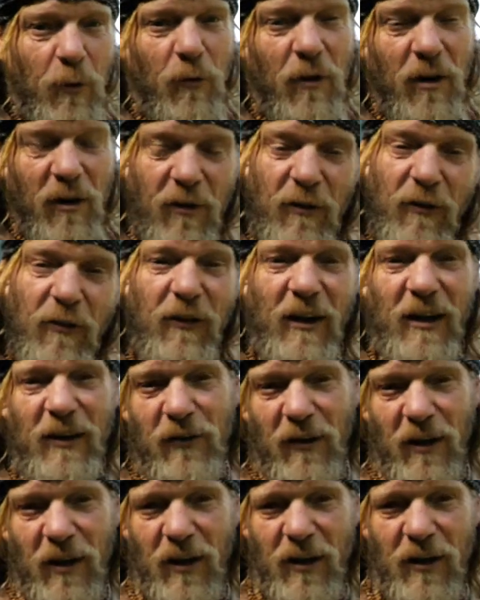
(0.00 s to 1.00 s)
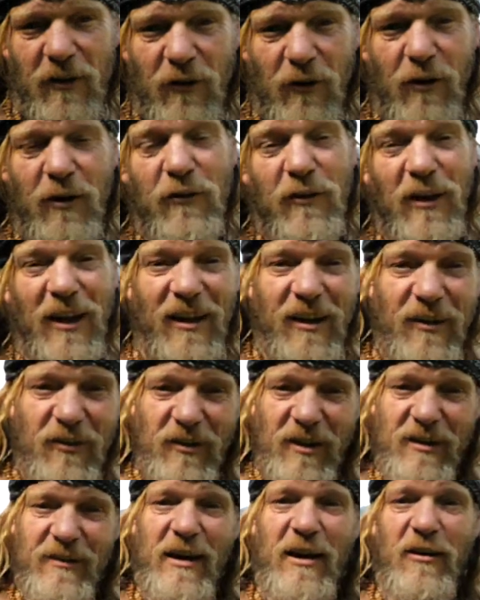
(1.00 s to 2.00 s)
one of the things they're going to do is they're going to
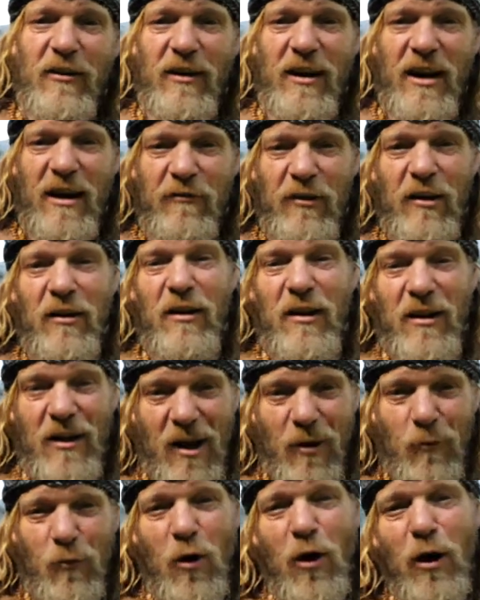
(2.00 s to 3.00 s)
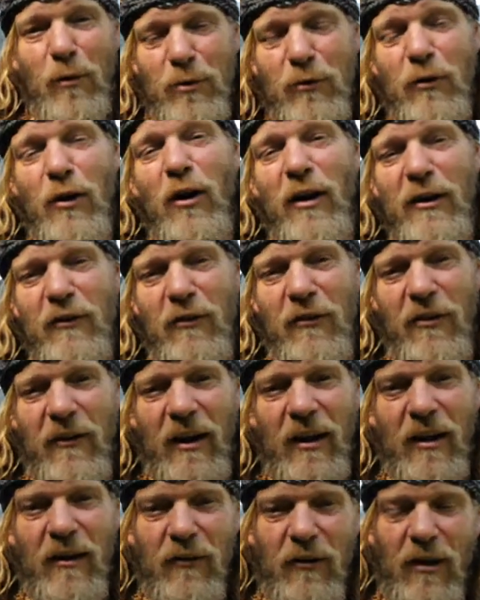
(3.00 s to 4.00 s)
sit down and have a, what I would like to
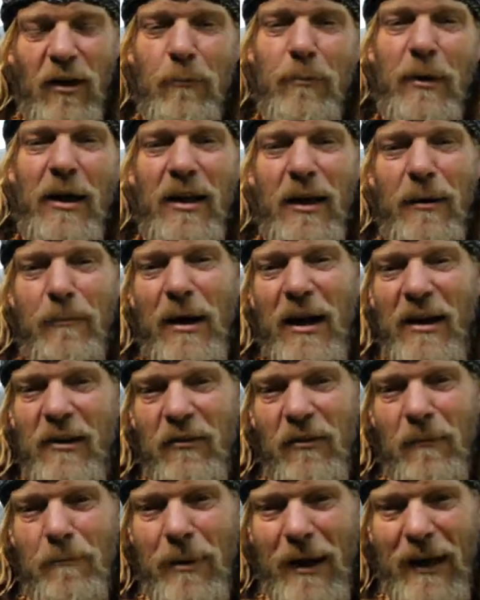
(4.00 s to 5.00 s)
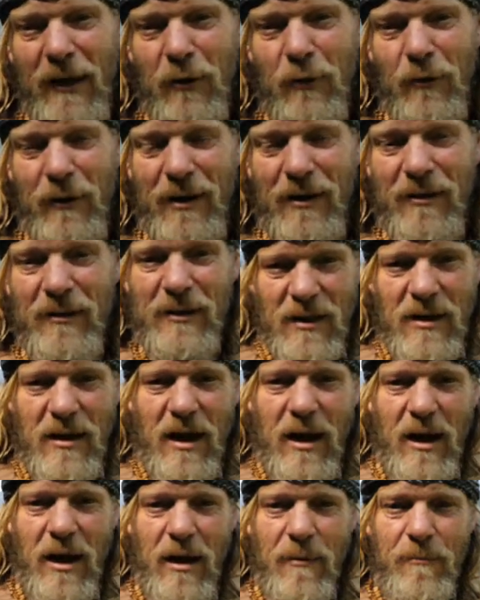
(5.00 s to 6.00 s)
think is going to be an amazing banquet.
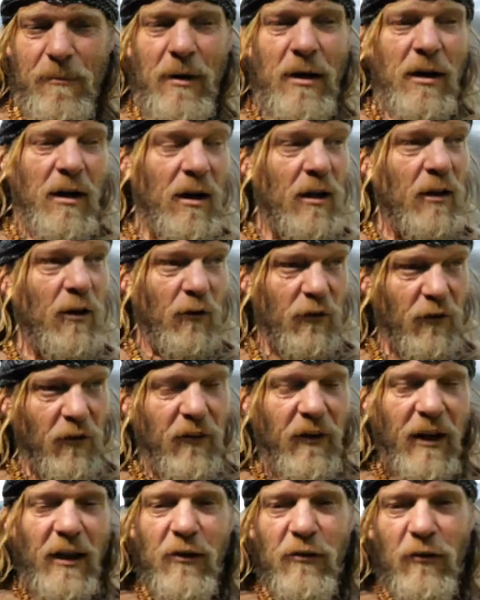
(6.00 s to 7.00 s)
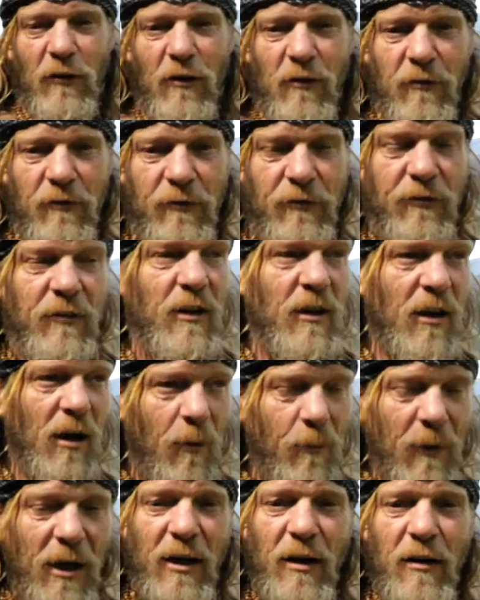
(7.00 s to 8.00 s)
Um, lots of things that have
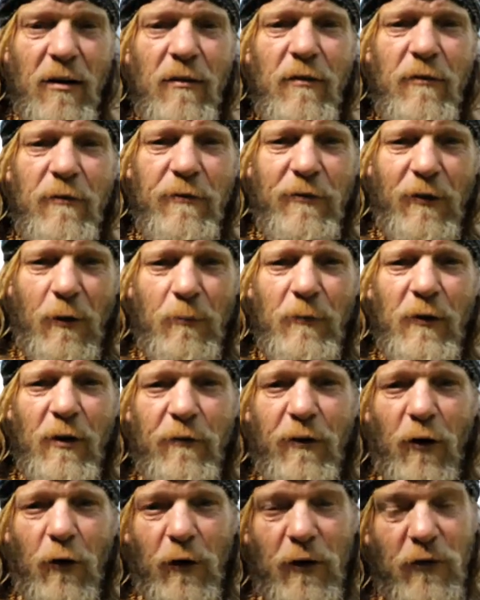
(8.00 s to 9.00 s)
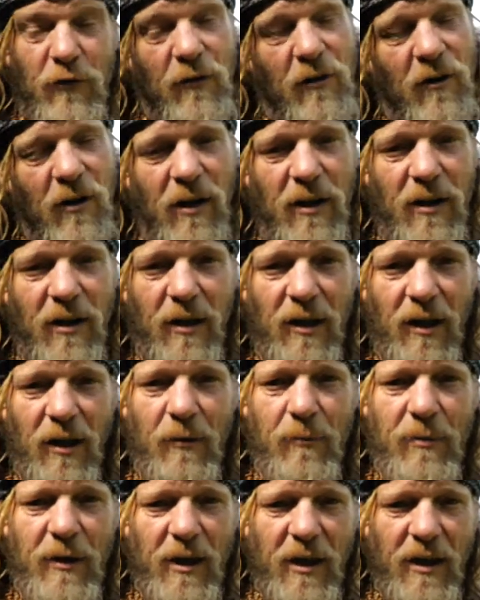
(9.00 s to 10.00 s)
come in from the forest, like they're
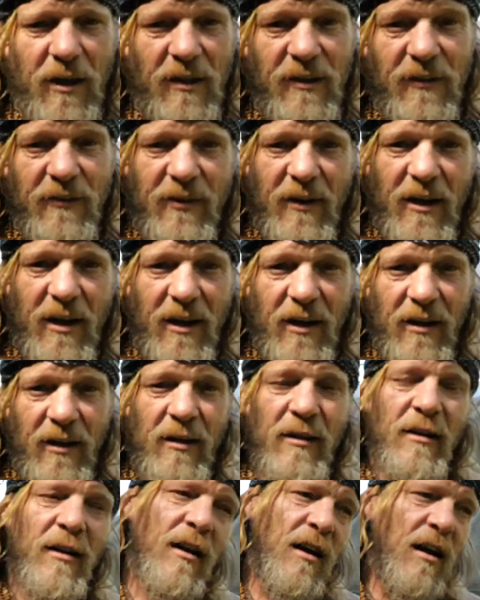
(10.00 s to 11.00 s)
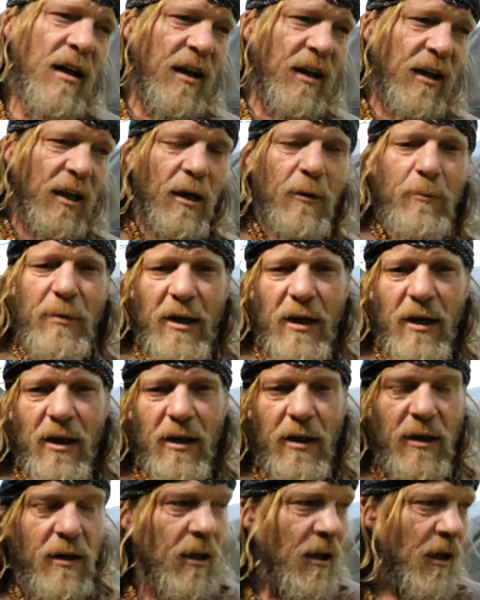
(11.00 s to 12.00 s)
going to be in deer, they're going to
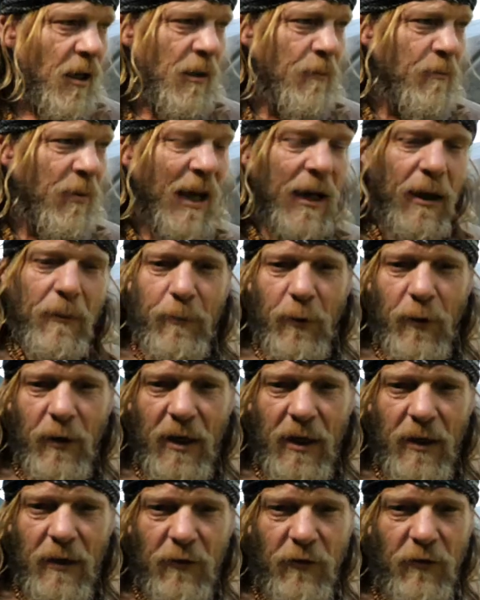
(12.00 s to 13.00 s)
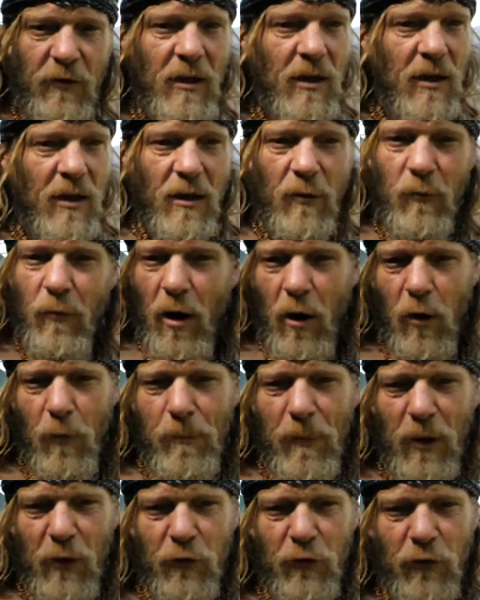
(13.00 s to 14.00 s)
be in the blackberries,
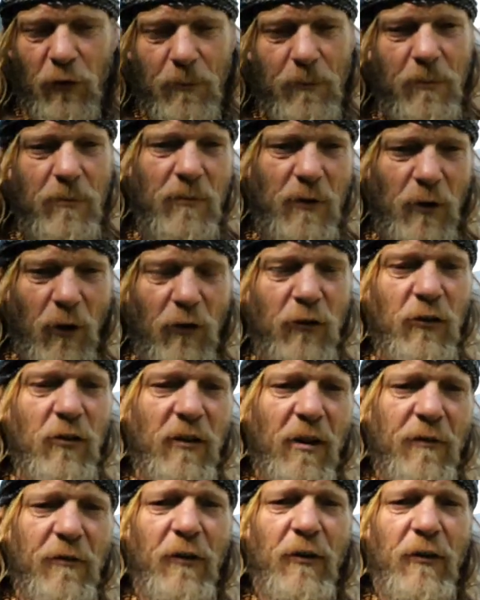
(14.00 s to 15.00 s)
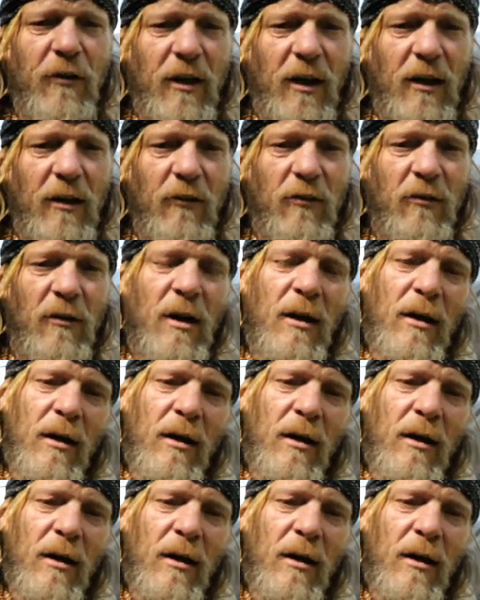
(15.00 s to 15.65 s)
wild mushroom, lots of different things.